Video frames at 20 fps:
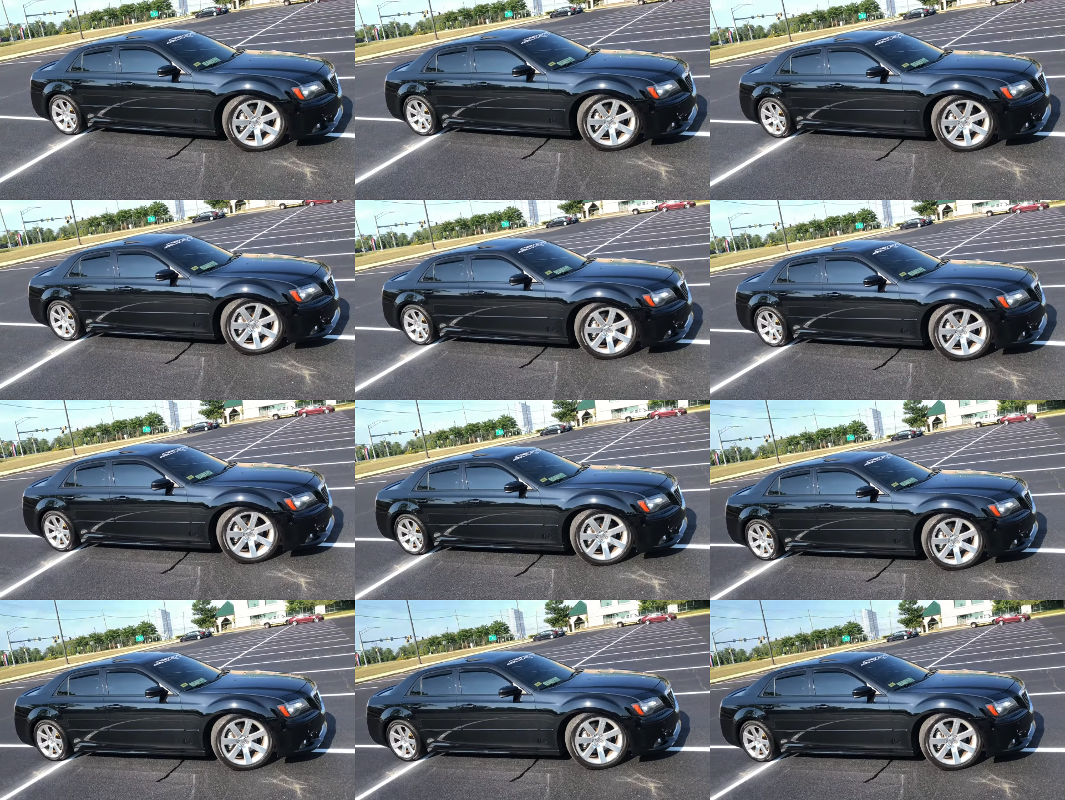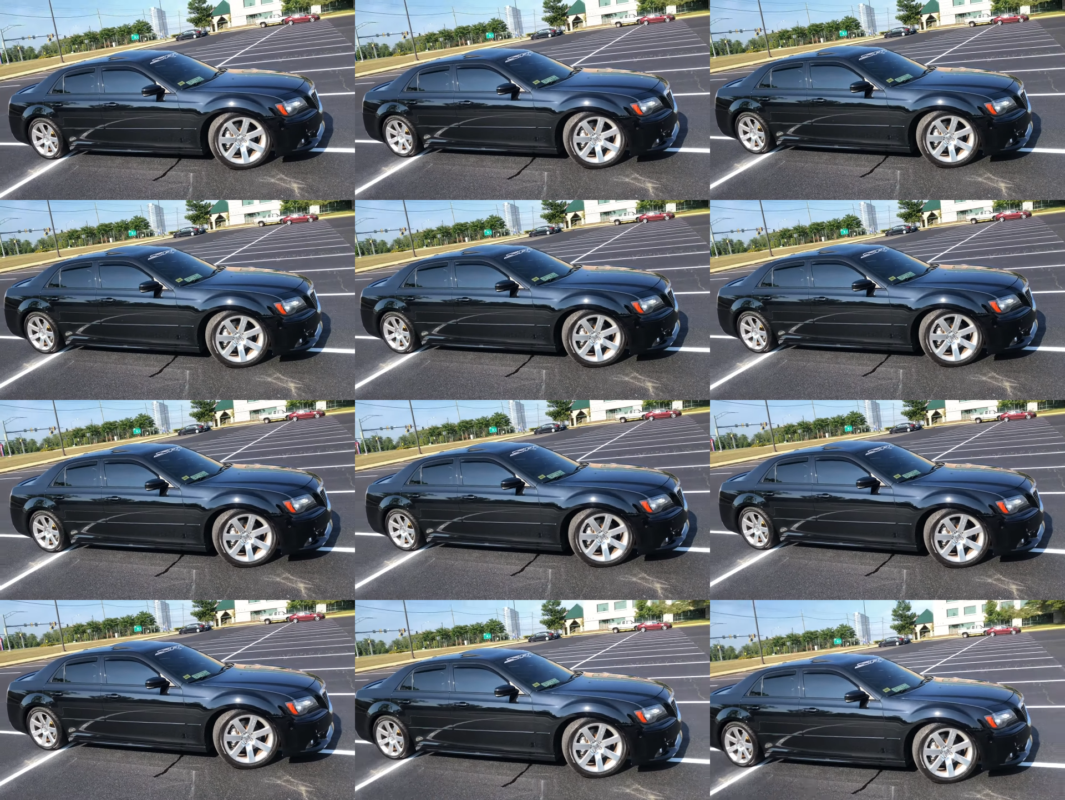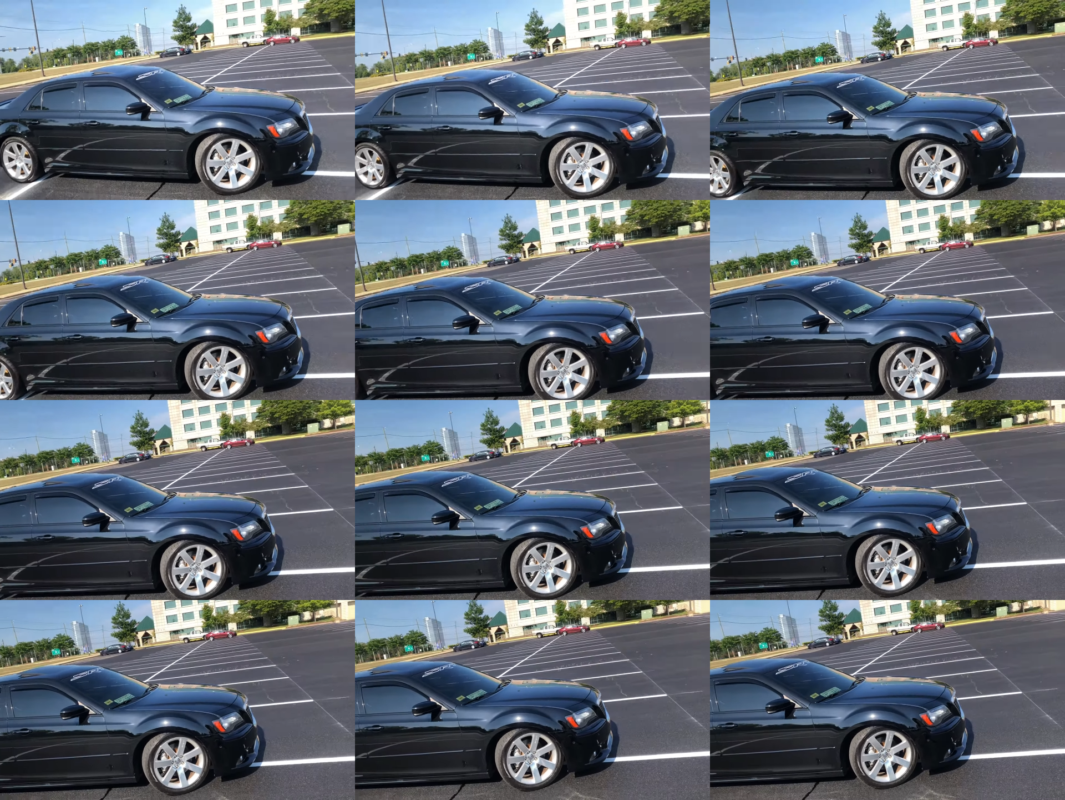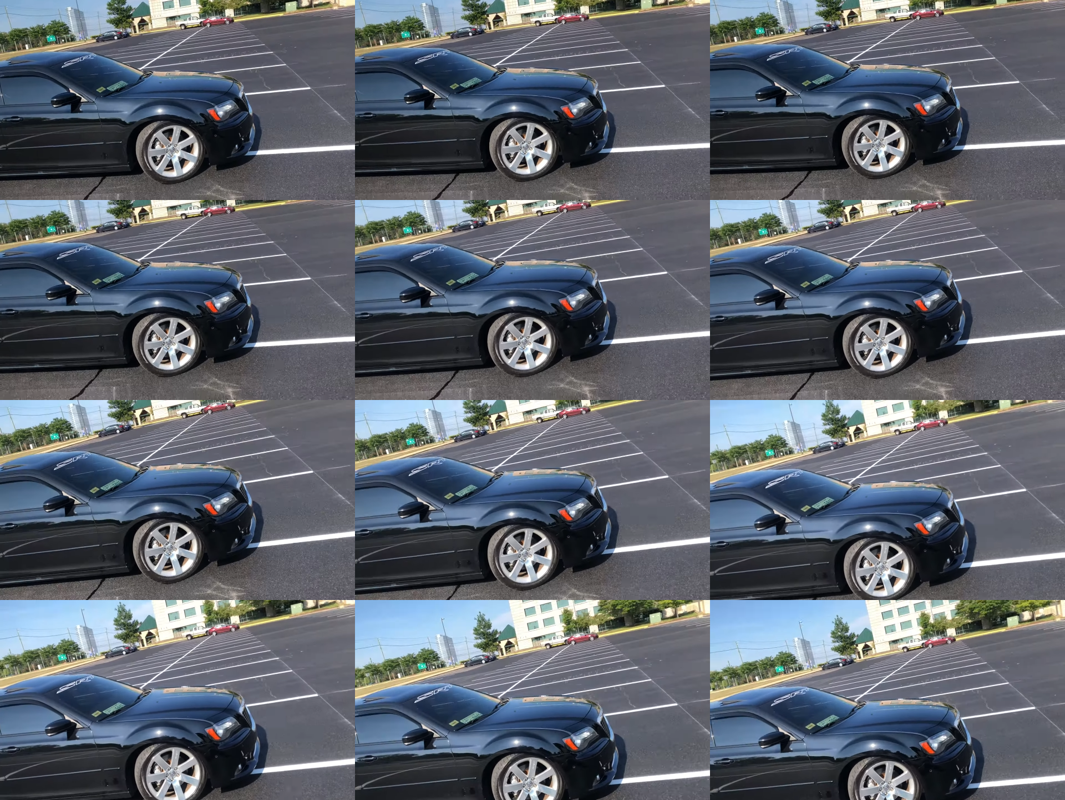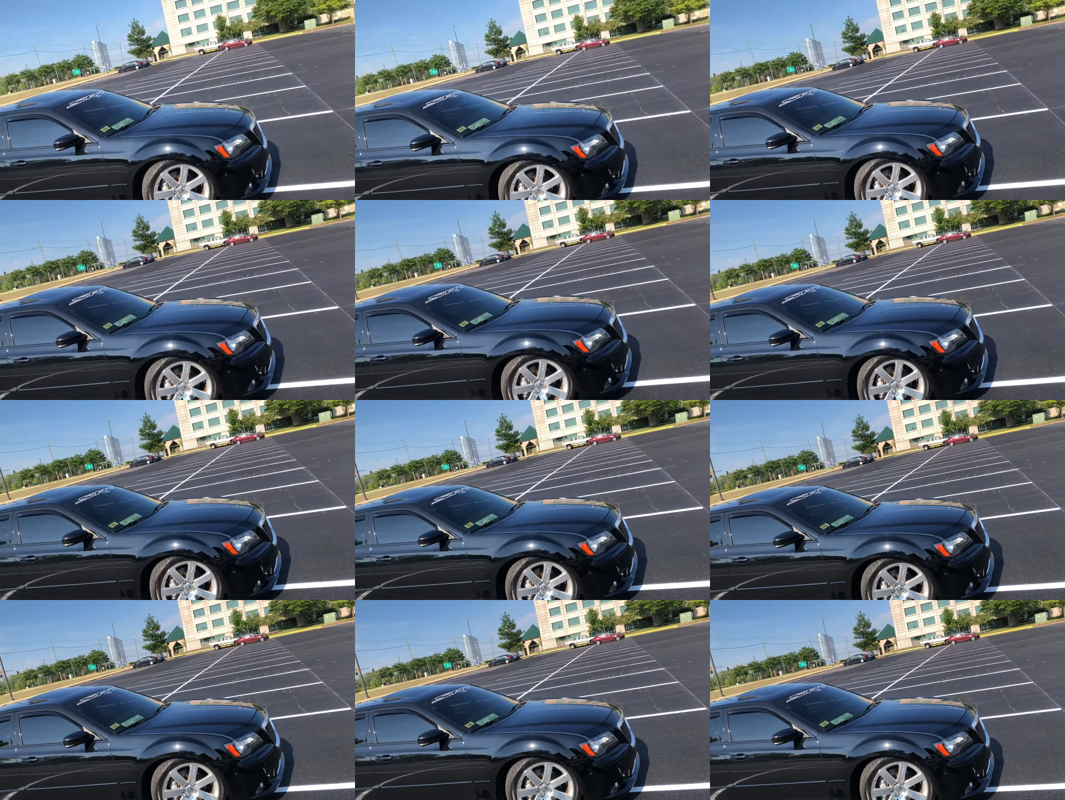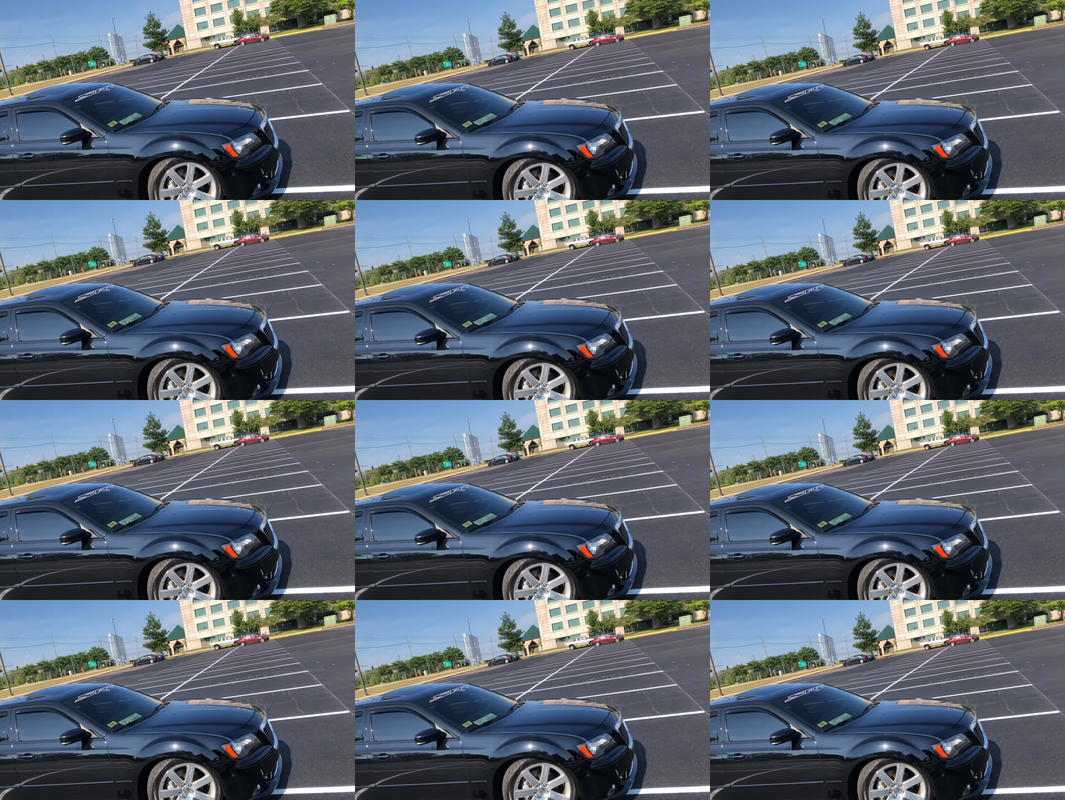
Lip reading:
(no speaker visible)